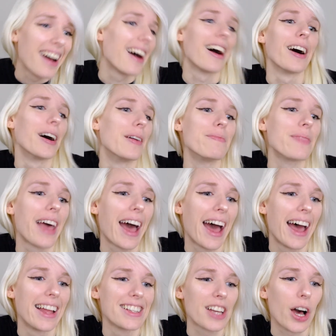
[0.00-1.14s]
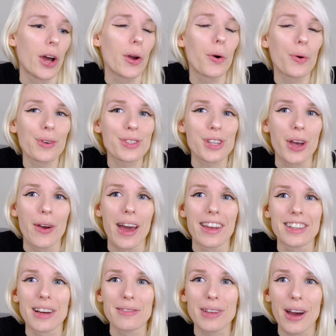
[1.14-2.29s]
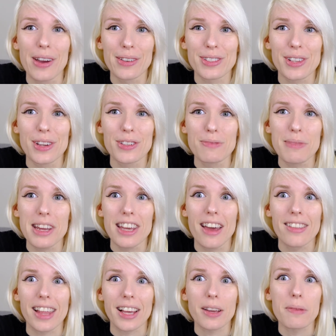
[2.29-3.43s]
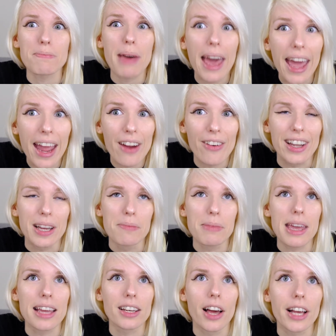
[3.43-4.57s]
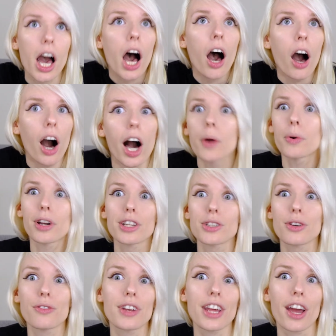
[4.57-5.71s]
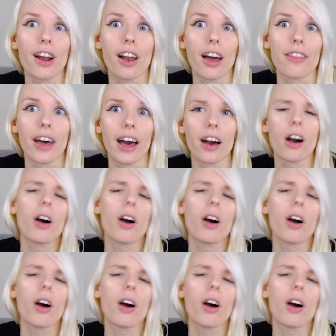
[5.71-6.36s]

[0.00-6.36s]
And I also ended up going on social media and then comparing and being like, I want to do a video like that.